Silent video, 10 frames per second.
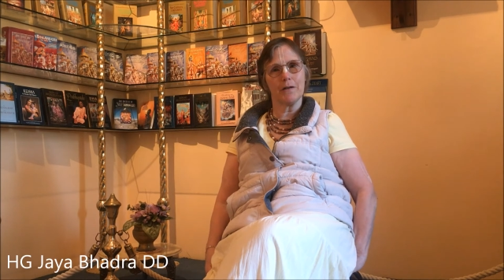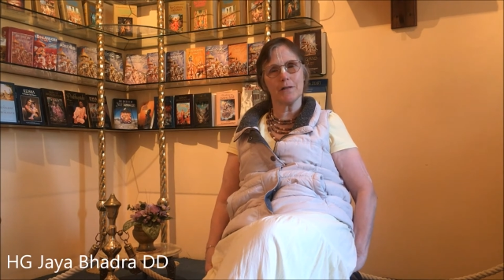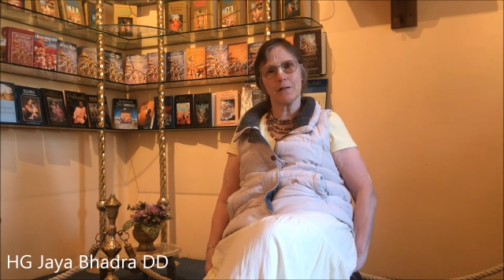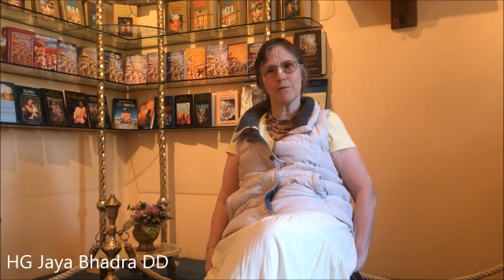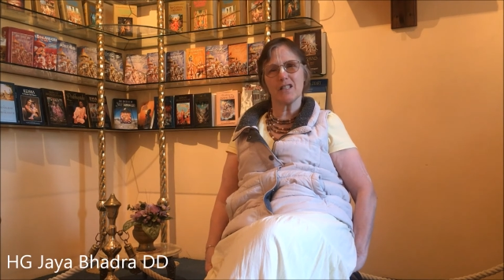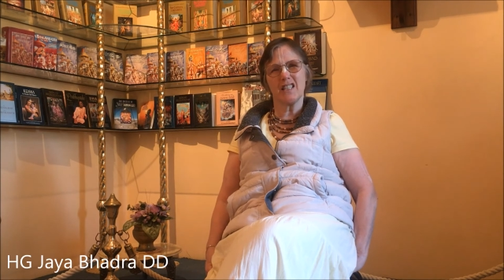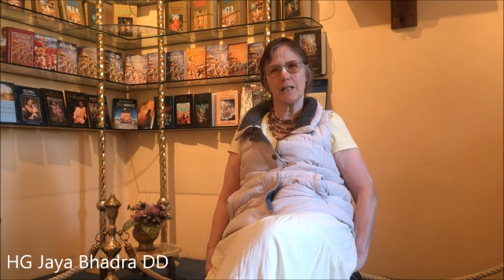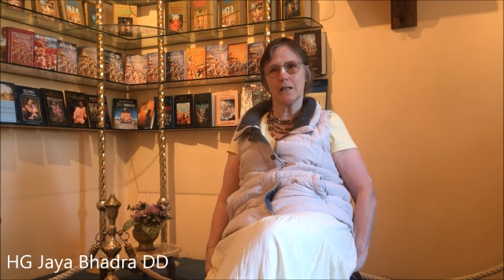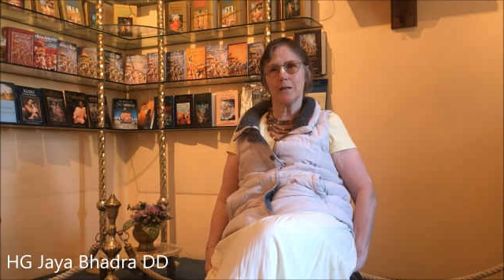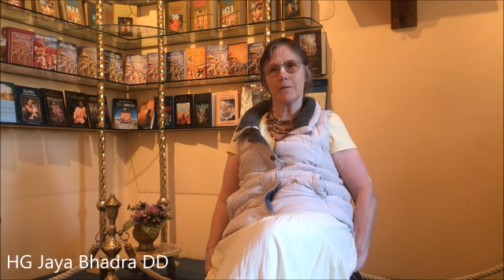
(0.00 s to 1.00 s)
it because I was still
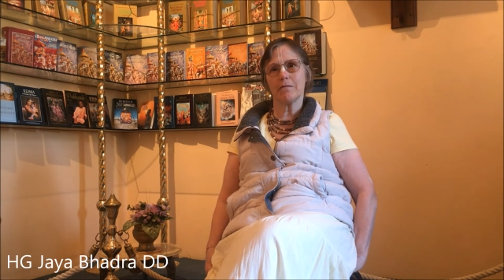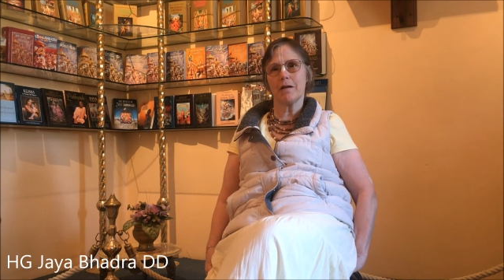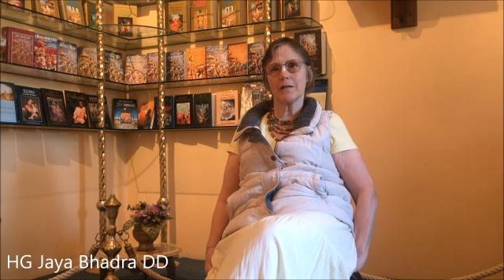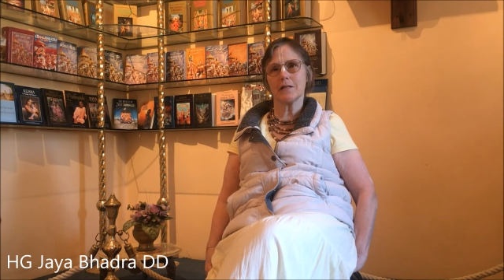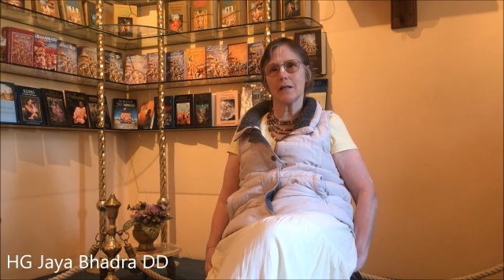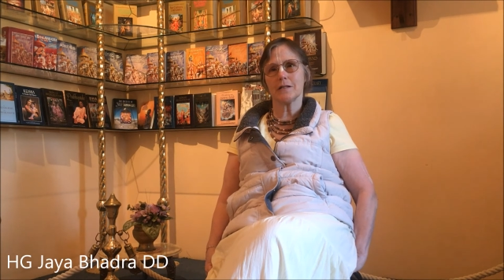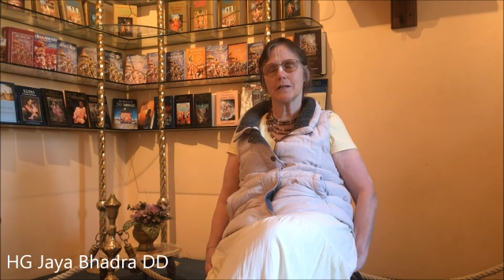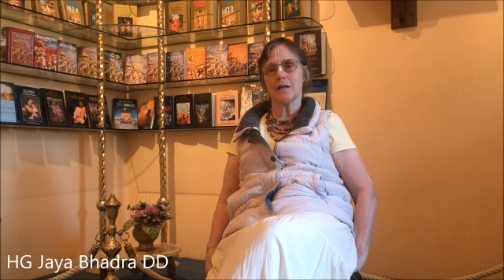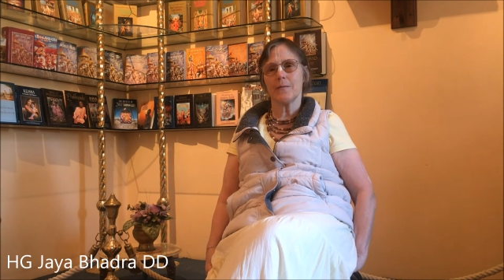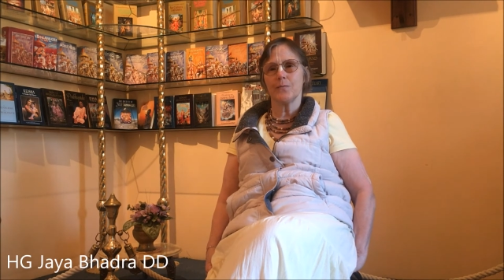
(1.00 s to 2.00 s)
a little bit past it.
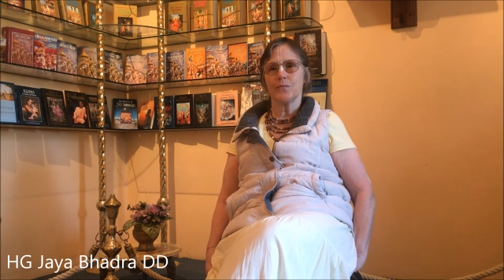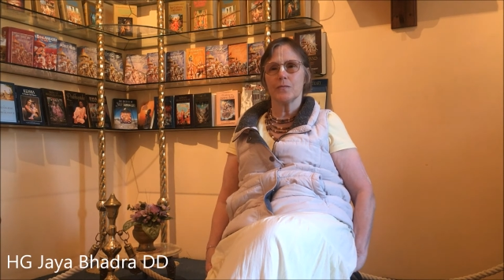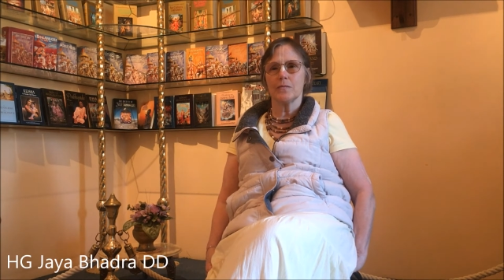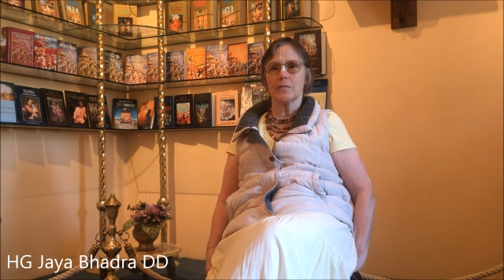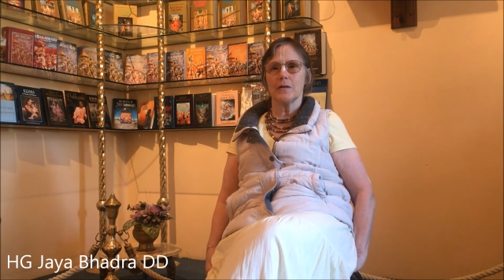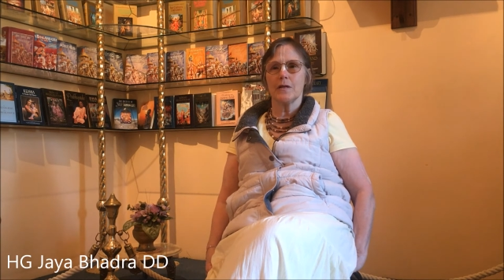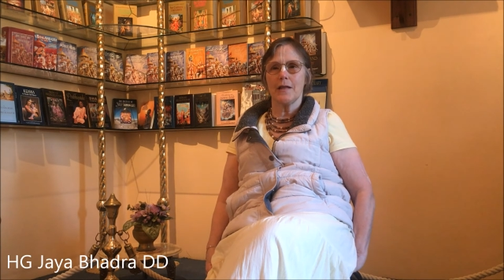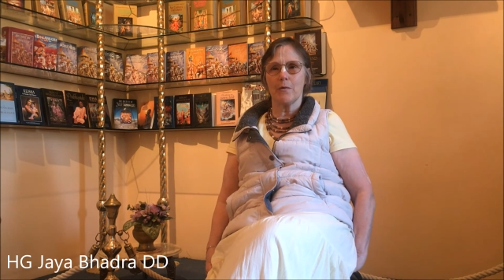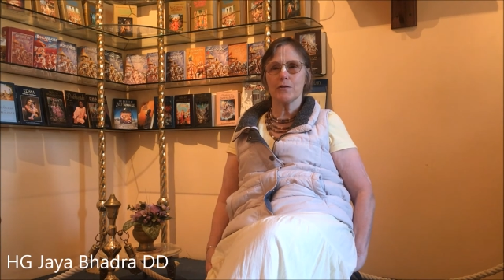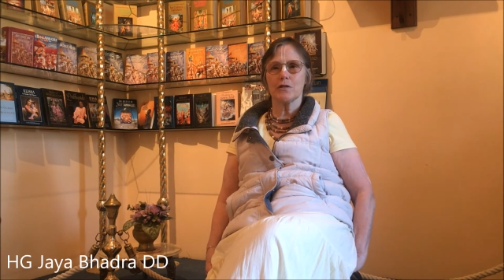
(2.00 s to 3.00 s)

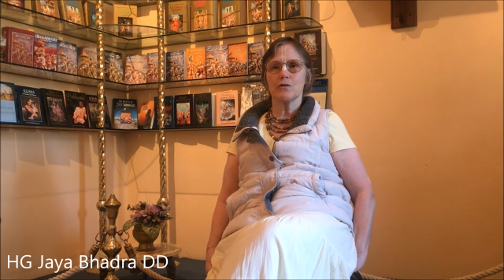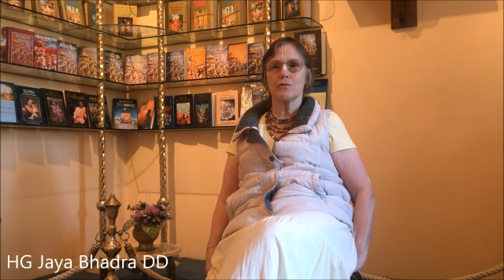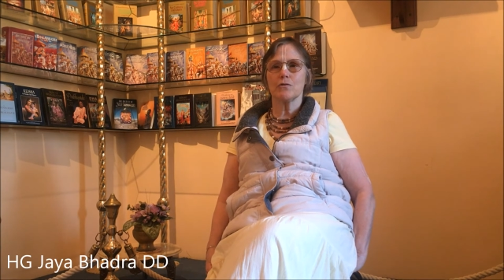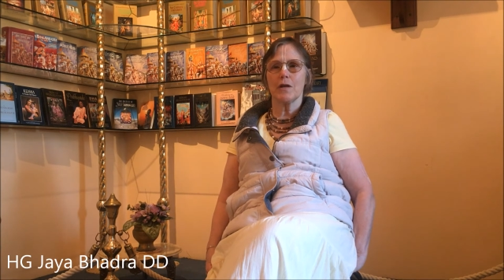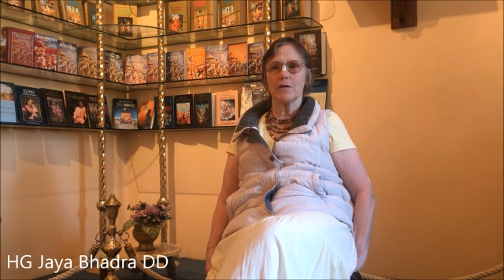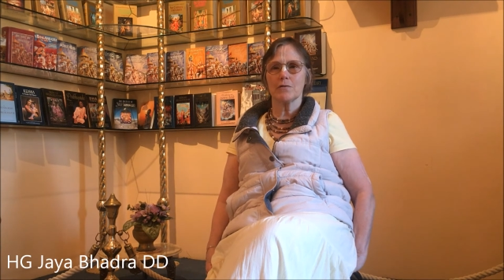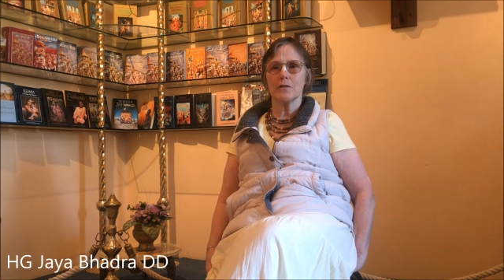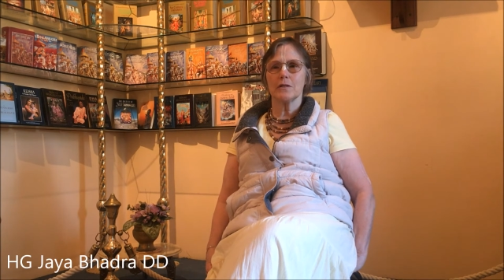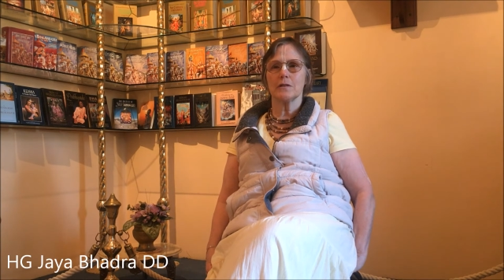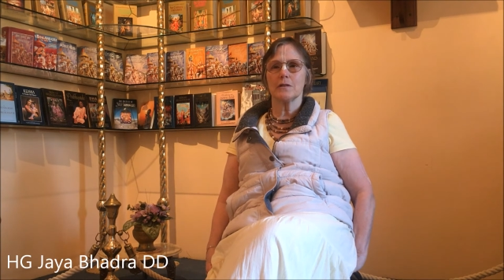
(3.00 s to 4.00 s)
That was in 2001.